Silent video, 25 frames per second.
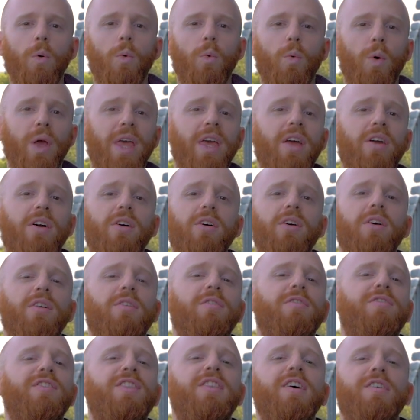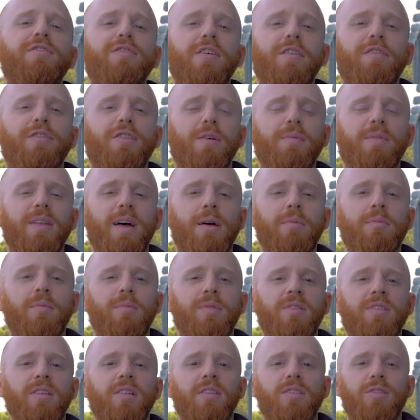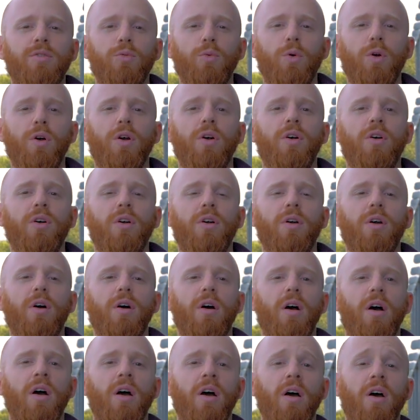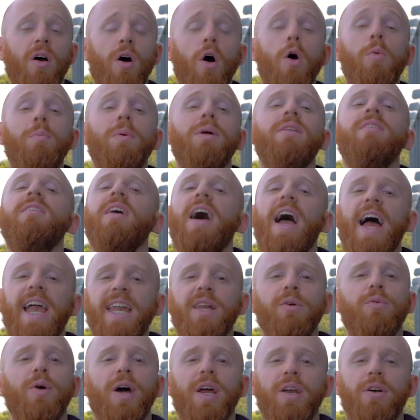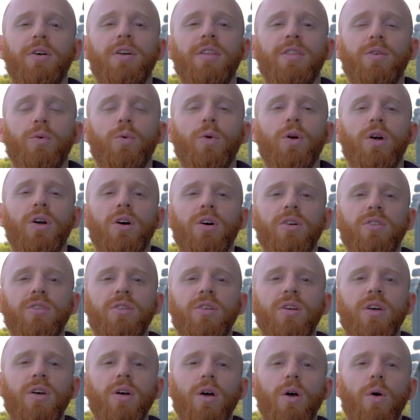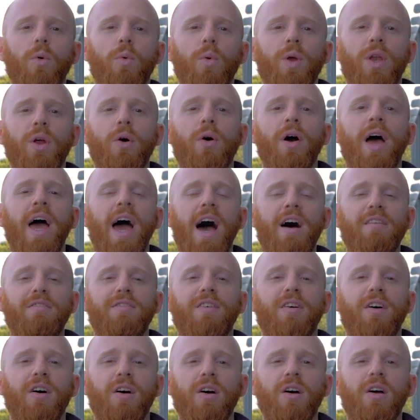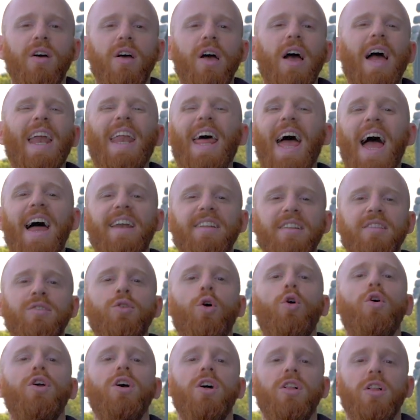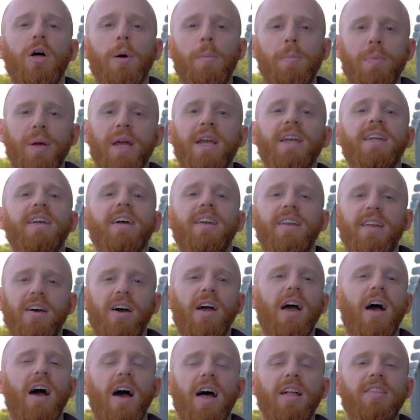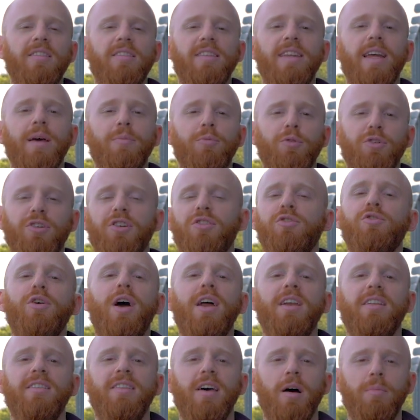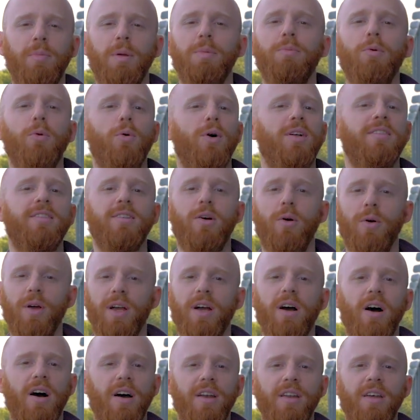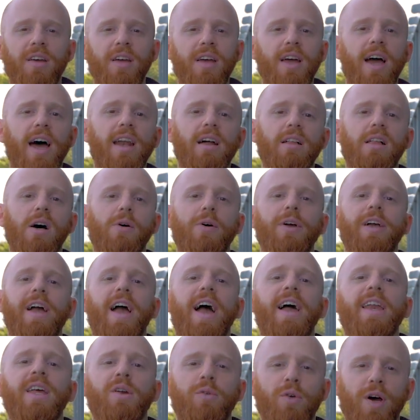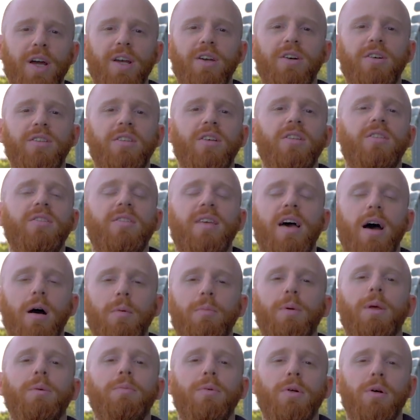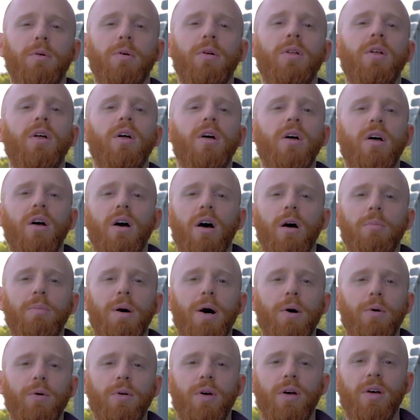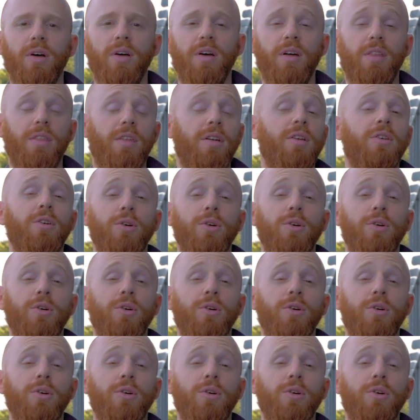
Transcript: We are different from them since we're open to any writer in the world. We don't have an editorial opinion at Snip. We're just trying to tell people what's going on and allowing any writer to tell people about the